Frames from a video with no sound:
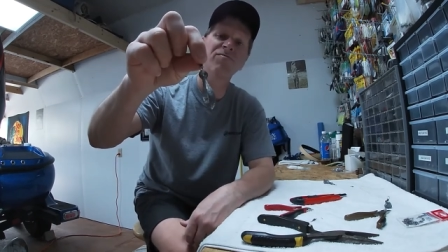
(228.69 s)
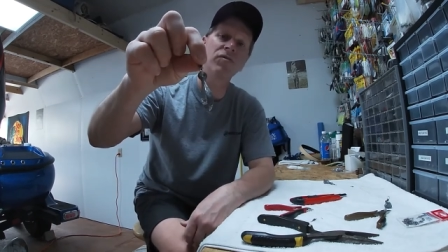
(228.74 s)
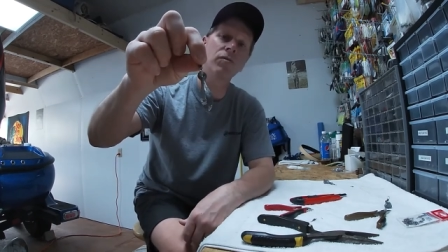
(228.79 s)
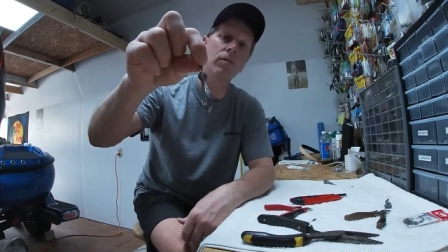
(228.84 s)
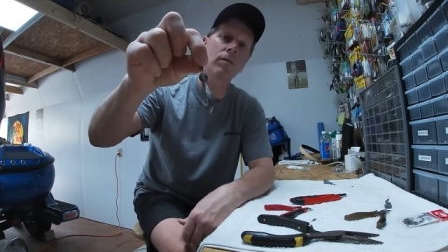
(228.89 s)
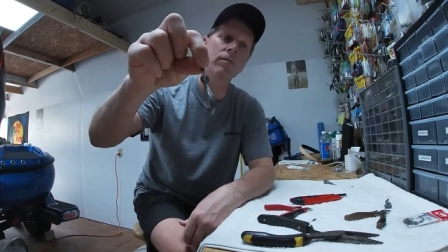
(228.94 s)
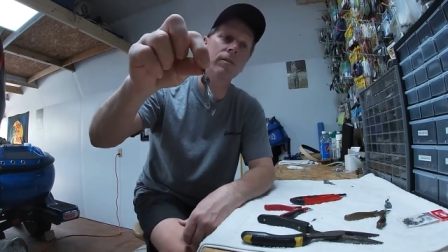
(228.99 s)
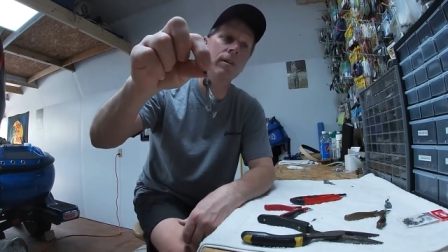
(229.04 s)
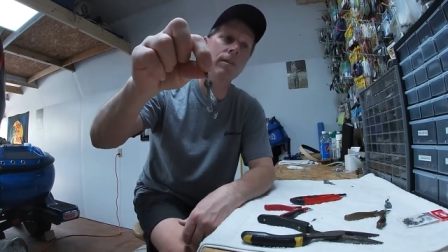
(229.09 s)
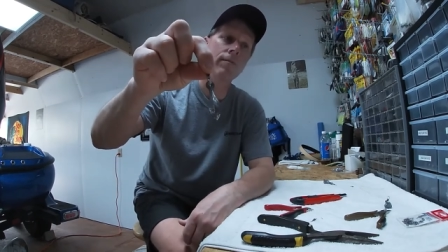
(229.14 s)

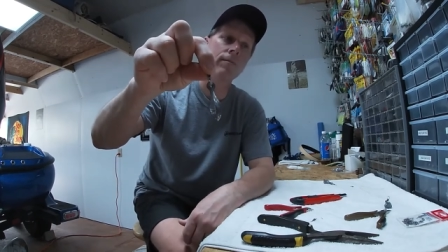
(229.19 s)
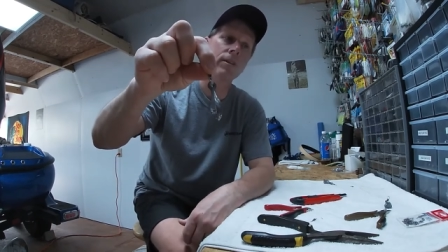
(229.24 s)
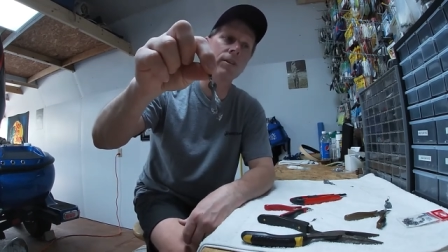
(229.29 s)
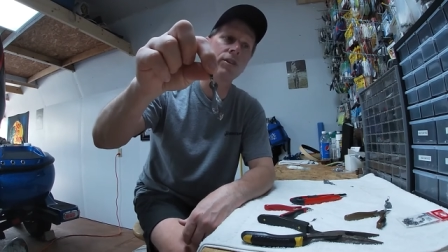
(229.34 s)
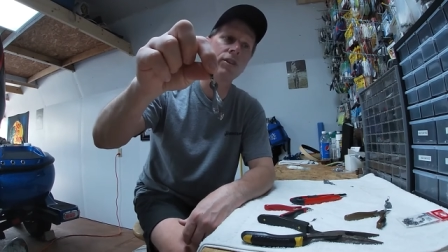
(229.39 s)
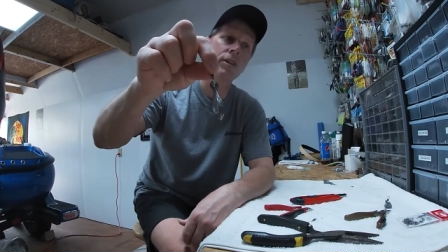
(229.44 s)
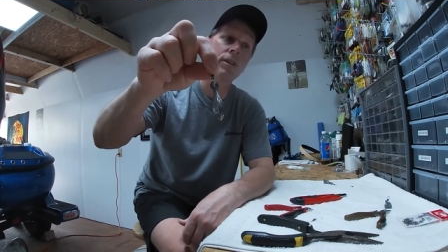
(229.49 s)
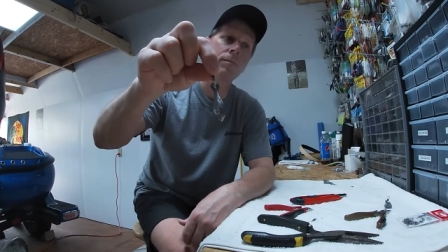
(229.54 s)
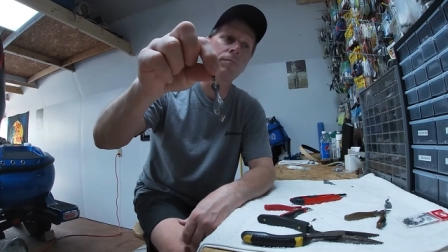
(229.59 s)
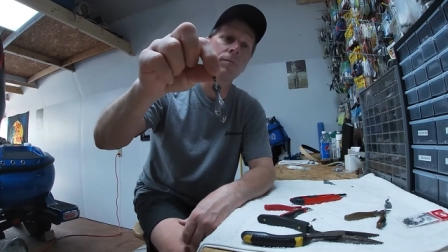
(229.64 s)
relatively
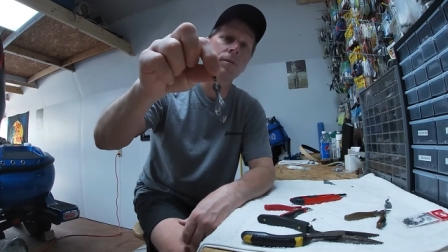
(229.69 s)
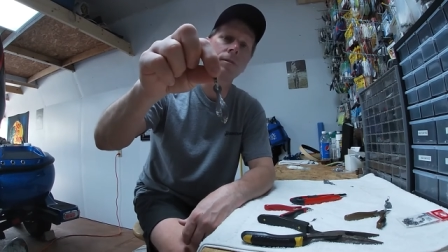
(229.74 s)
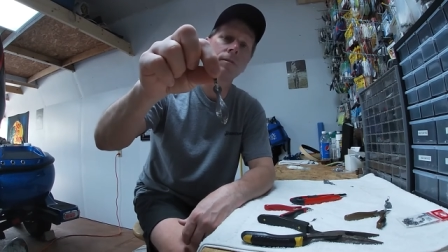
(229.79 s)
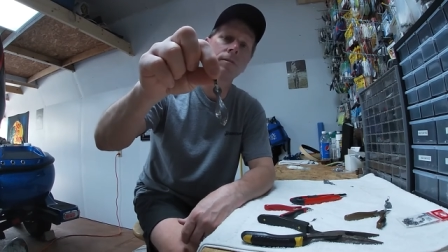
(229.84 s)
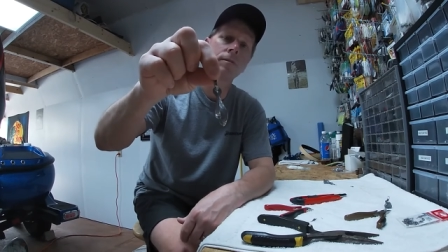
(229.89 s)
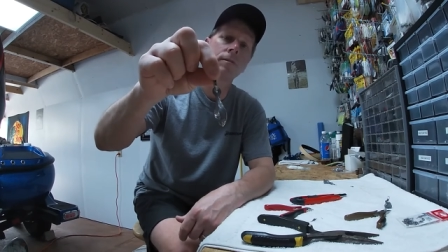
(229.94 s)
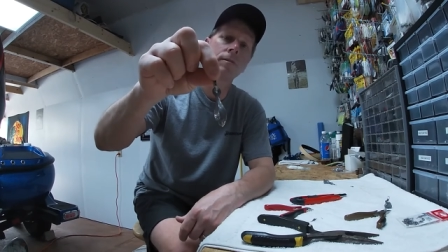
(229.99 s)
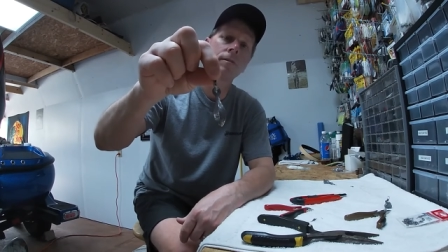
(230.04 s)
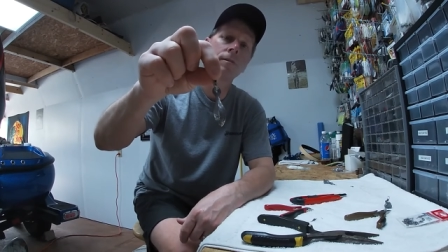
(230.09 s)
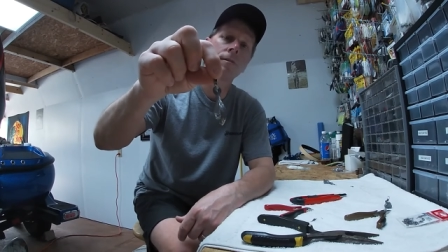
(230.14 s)
cheap
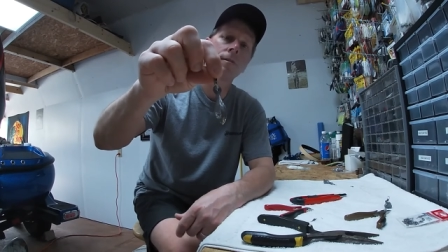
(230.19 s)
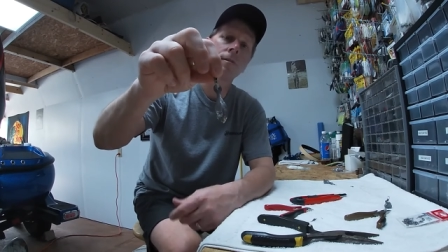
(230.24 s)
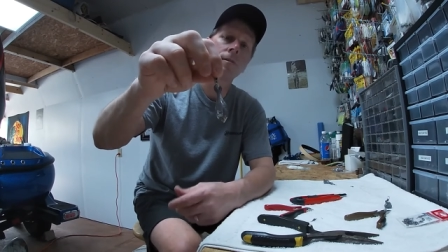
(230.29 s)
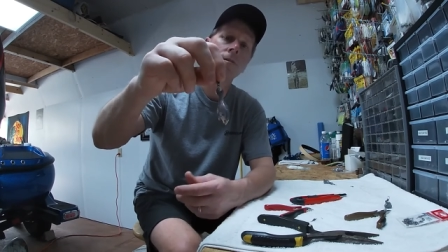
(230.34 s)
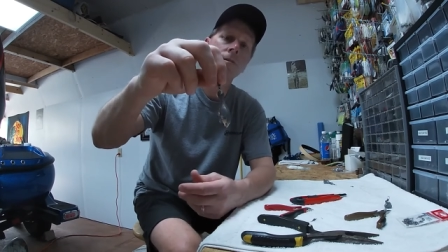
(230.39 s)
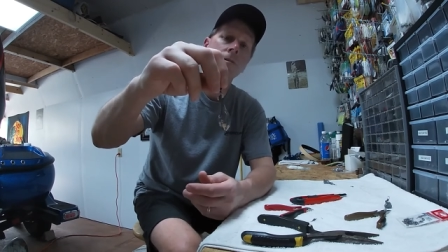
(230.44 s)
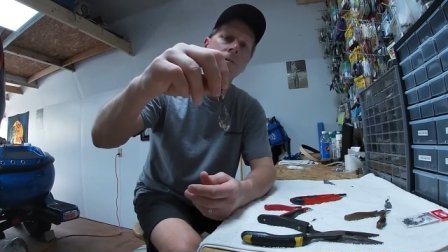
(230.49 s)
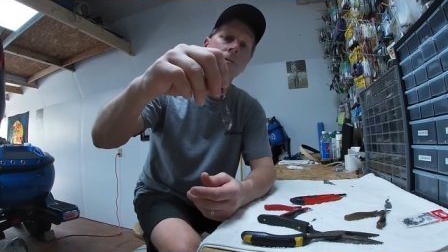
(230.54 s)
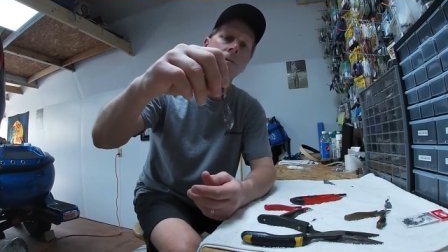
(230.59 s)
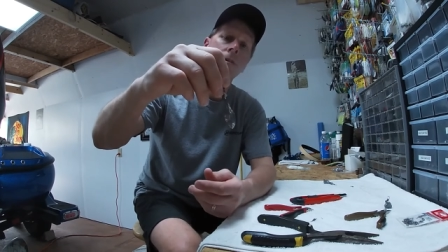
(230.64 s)

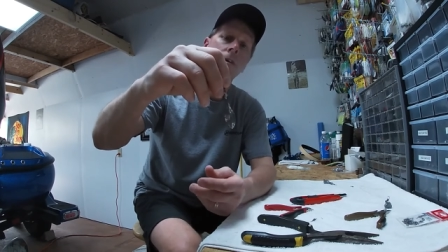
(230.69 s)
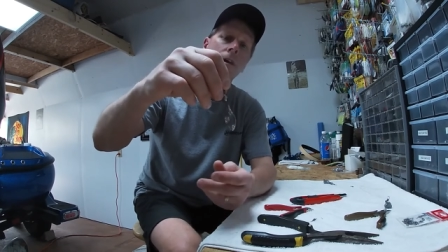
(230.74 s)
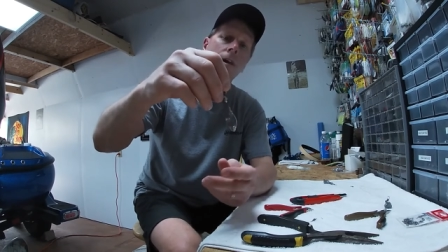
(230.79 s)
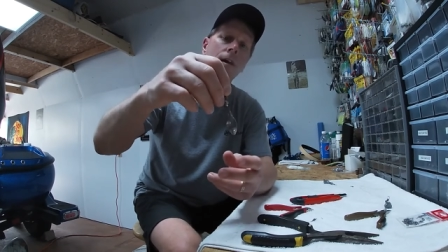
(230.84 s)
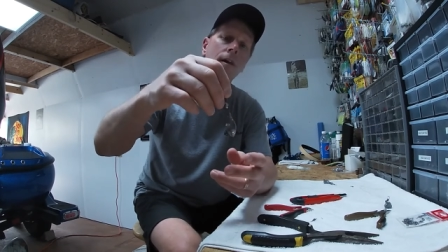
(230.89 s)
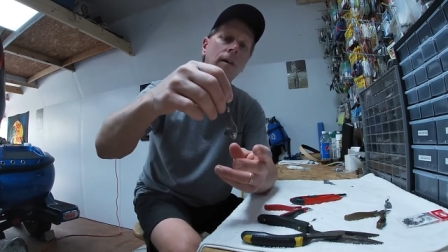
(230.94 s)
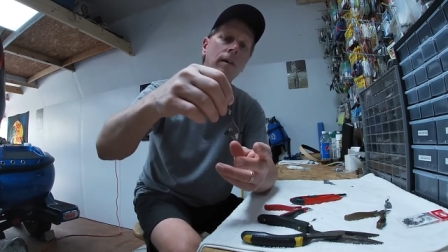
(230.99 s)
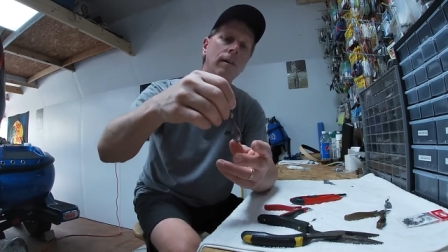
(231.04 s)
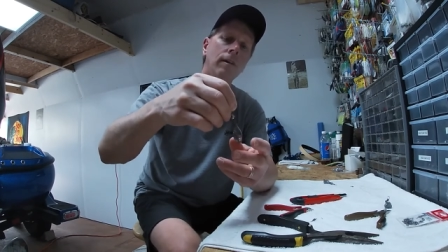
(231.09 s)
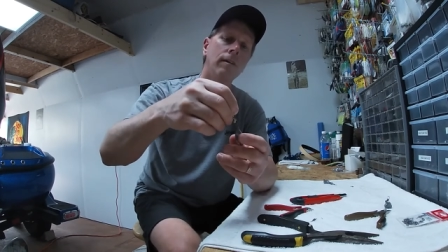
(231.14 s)

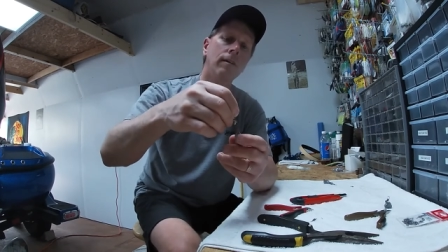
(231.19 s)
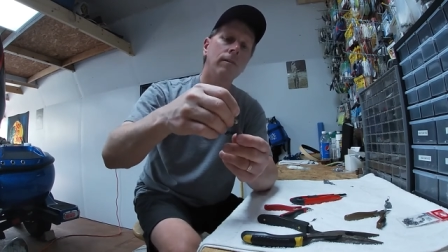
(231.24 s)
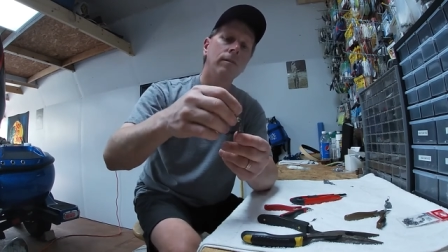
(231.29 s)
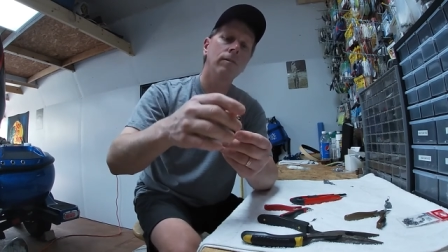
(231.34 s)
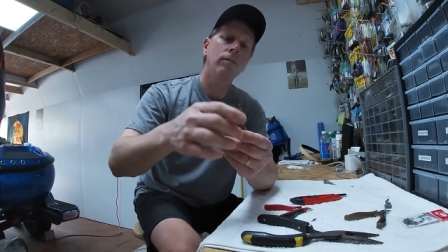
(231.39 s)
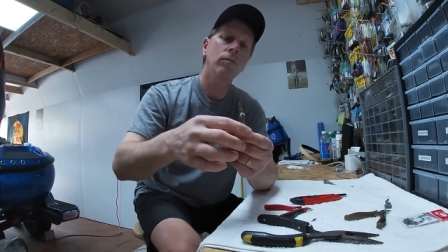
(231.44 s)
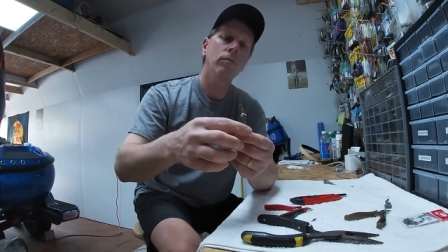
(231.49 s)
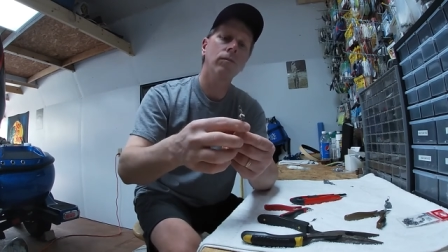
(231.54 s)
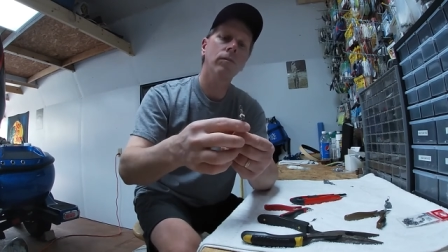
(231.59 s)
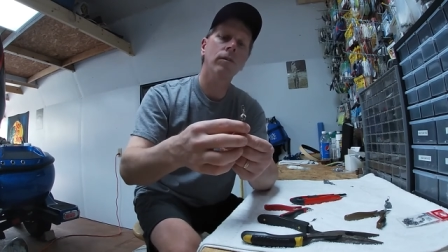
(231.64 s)
lure
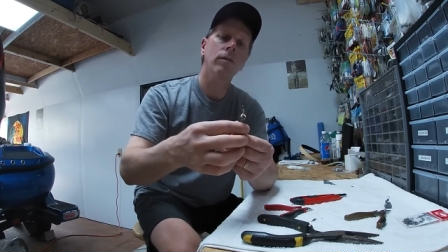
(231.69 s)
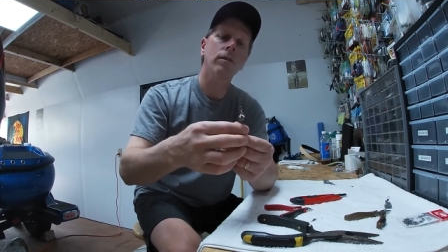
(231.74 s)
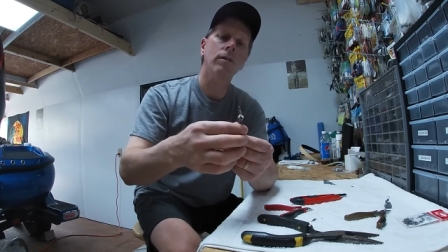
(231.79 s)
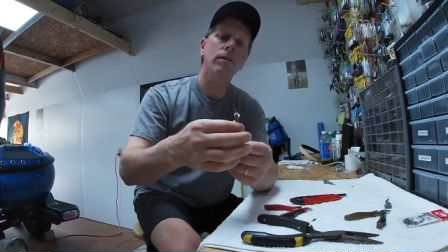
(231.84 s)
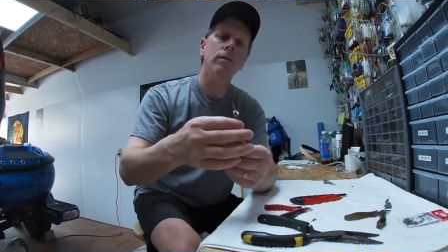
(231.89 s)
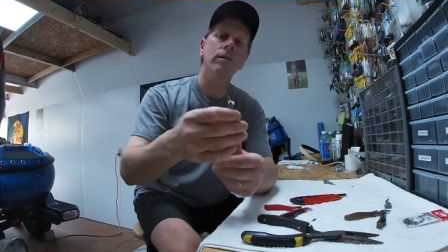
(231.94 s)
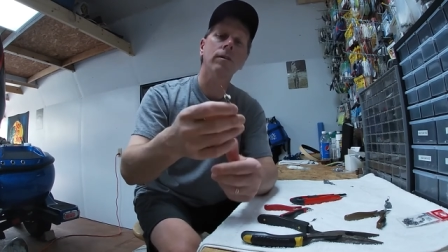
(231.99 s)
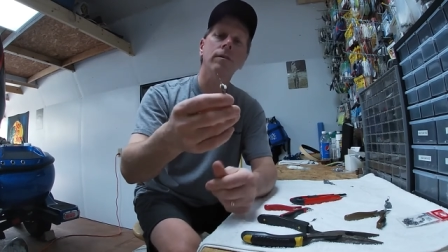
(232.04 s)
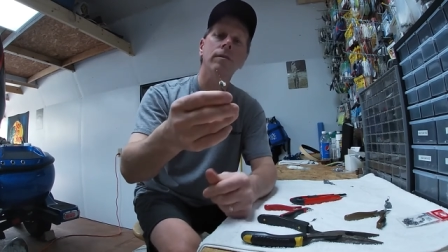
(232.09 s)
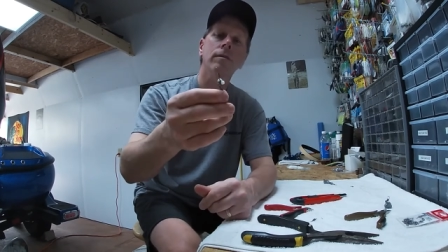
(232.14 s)

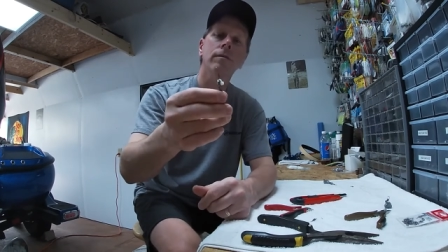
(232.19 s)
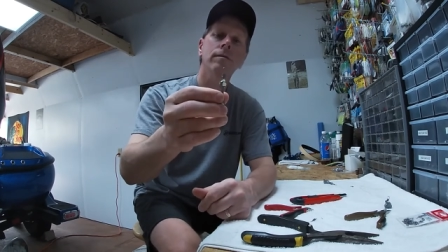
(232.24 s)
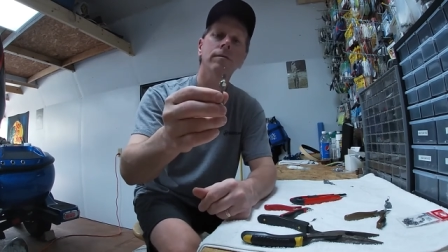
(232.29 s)
knocker.